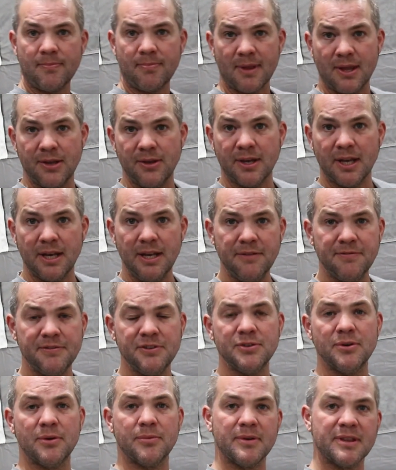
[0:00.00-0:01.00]
You can even
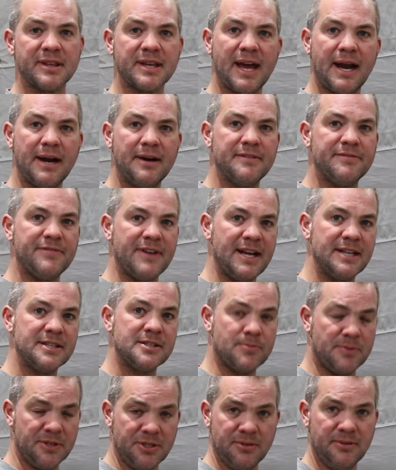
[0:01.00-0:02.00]
do it with
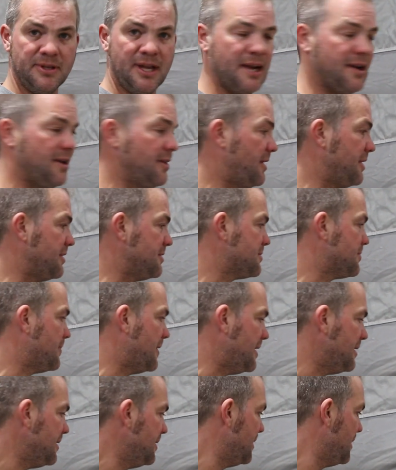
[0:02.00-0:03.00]
caravans. We do that a lot as
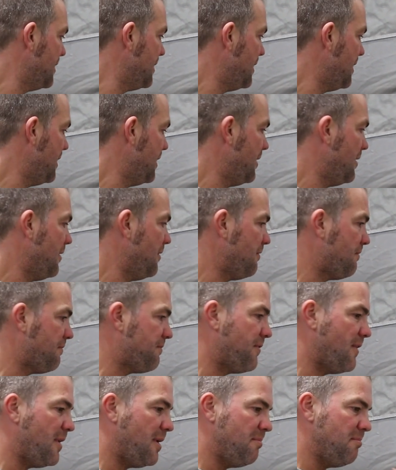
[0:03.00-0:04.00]
well.
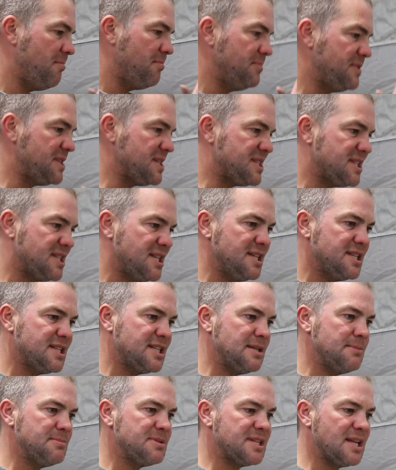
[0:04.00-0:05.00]
From the
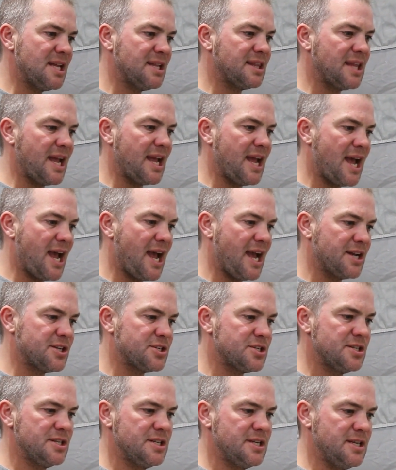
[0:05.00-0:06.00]
systems that they are
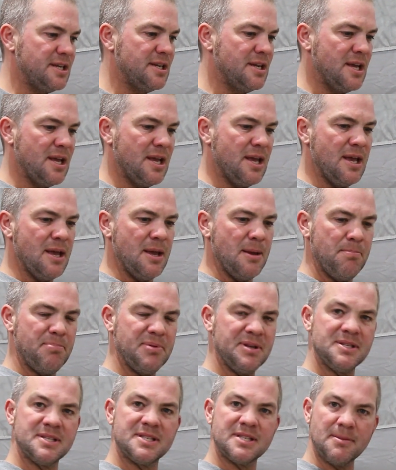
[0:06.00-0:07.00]
actually
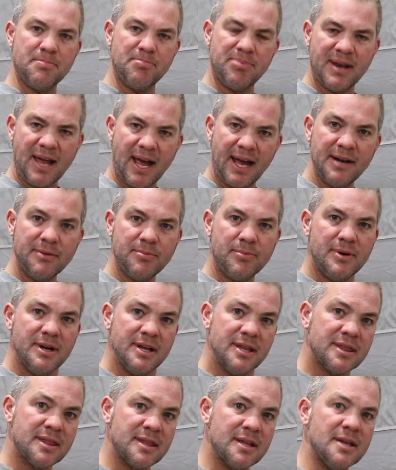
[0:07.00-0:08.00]
been supplied
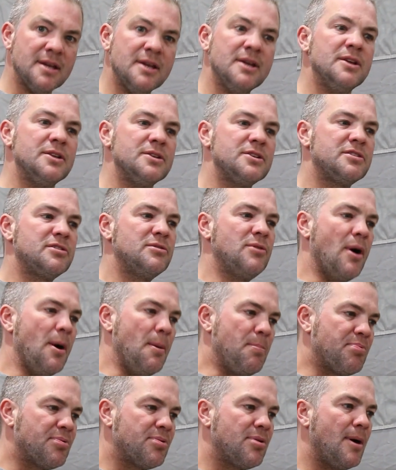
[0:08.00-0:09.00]
with to a
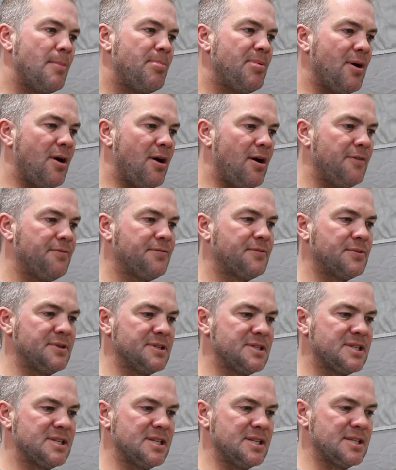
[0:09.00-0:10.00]
proper
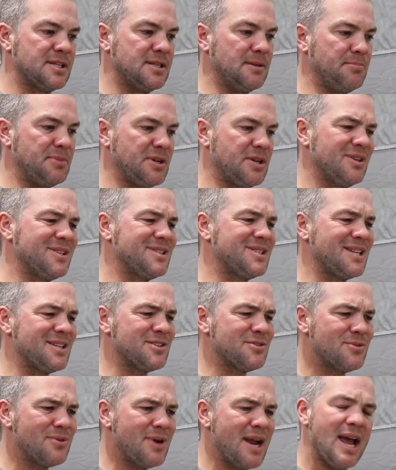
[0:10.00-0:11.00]
off-grid system, because
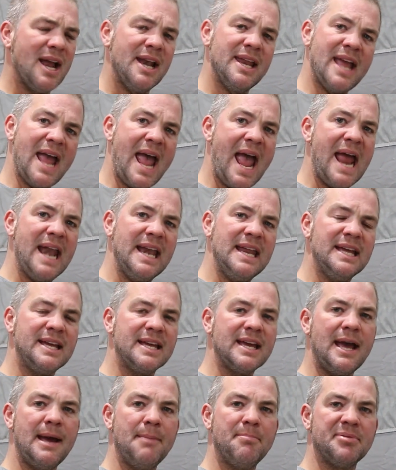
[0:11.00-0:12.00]
there's rarely any
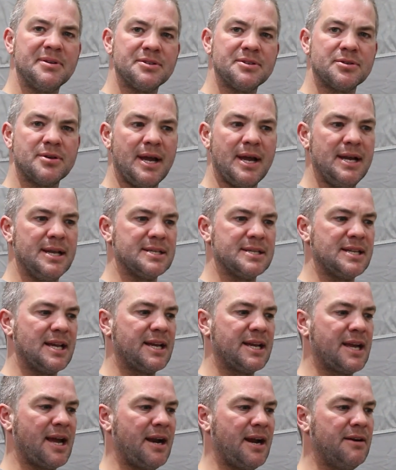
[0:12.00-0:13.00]
camper trailers
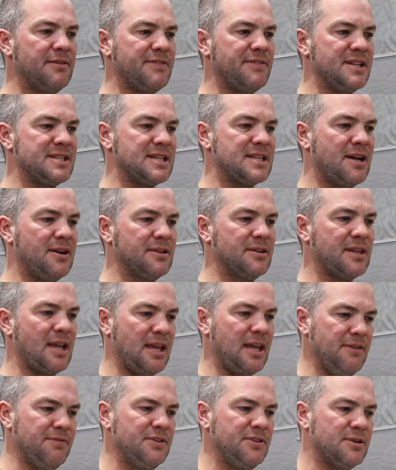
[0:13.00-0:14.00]
and caravans out there,
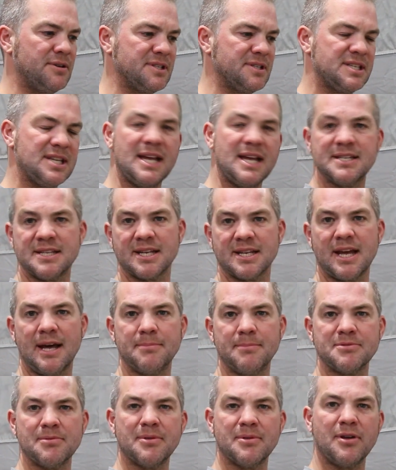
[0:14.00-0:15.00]
even though it says it
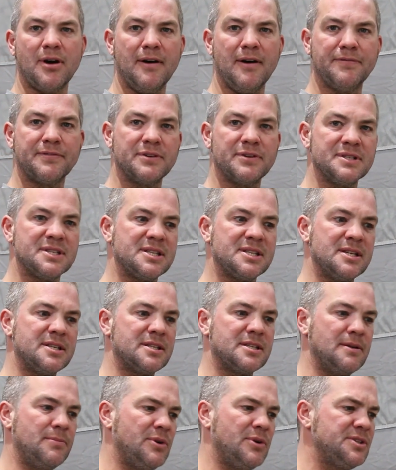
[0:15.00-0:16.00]
comes with the off-grid
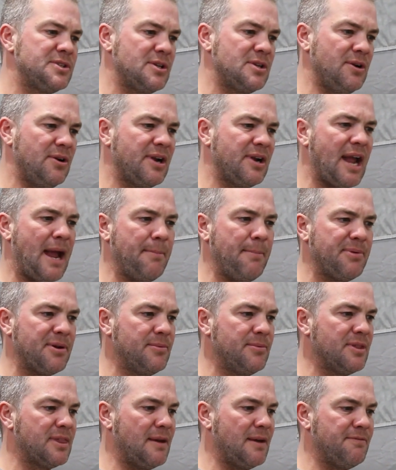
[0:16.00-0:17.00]
system. Once you go
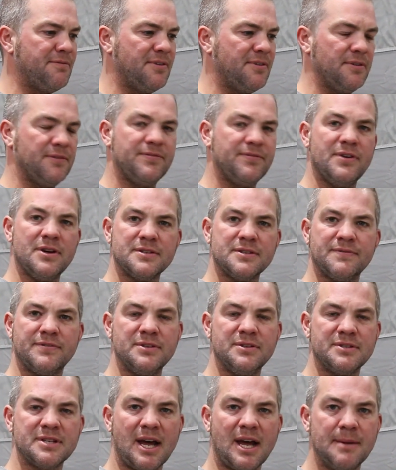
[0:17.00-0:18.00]
camping with them for the first
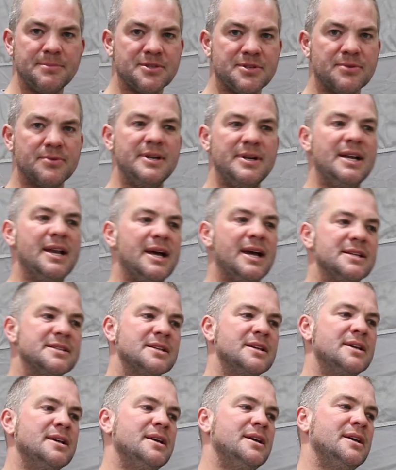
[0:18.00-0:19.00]
few times, you
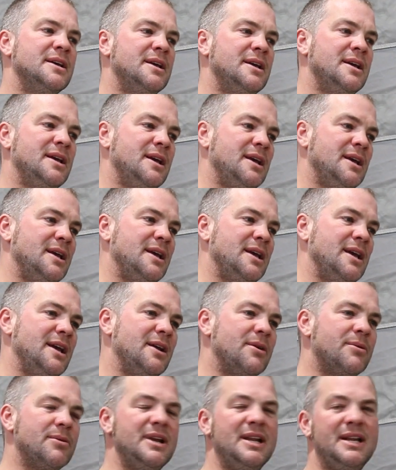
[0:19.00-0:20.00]
realize
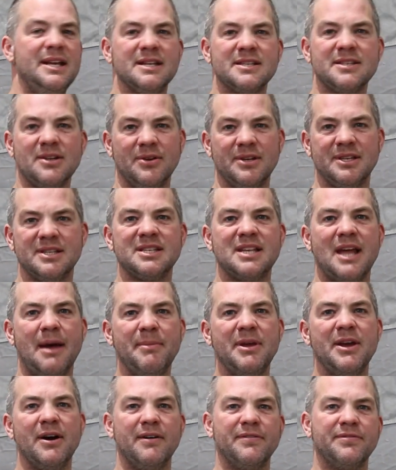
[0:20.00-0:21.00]
it really is only
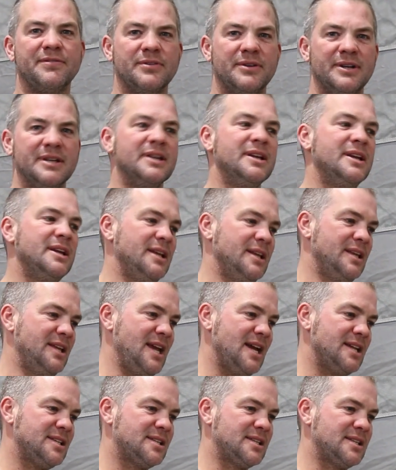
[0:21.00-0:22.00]
semi-off-grid.
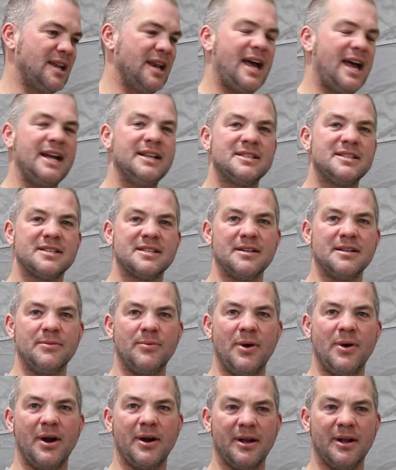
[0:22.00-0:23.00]
Yes, the lights still
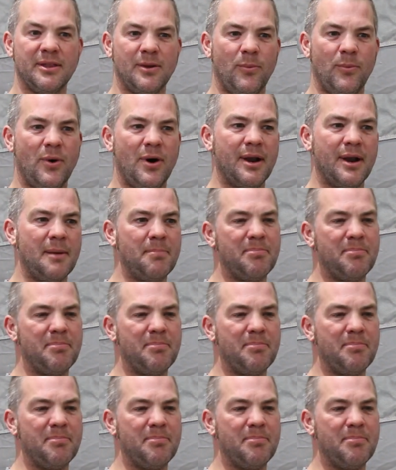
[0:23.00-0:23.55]
work and the water